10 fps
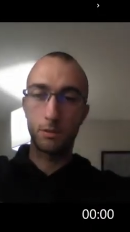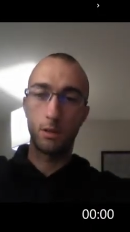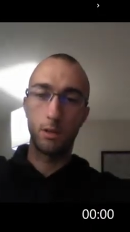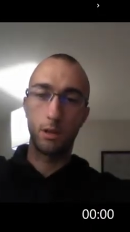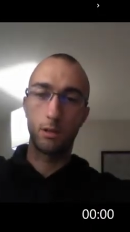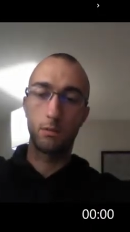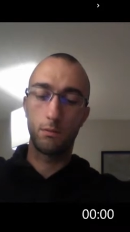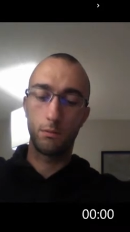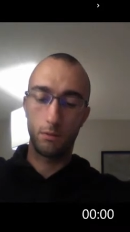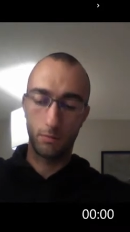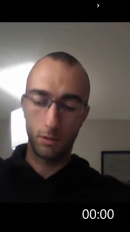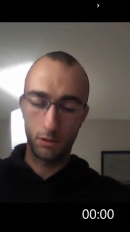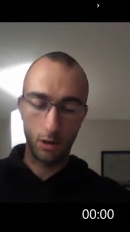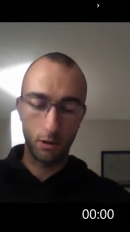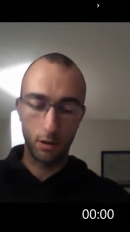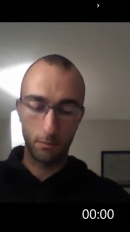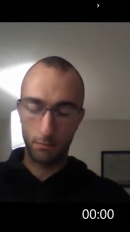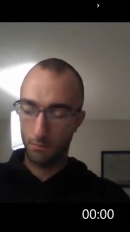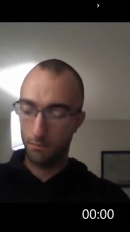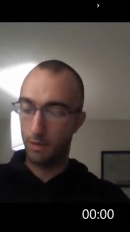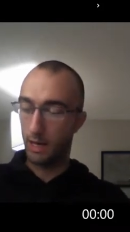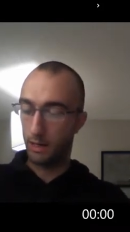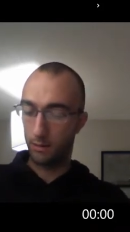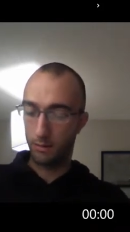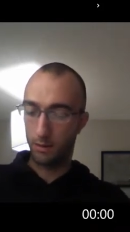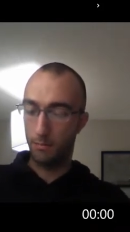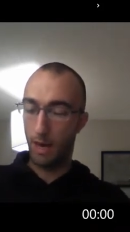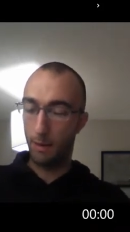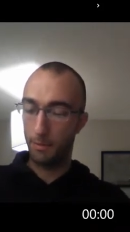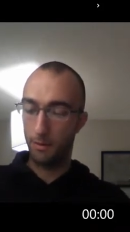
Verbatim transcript: to like when I'm considering buying a map,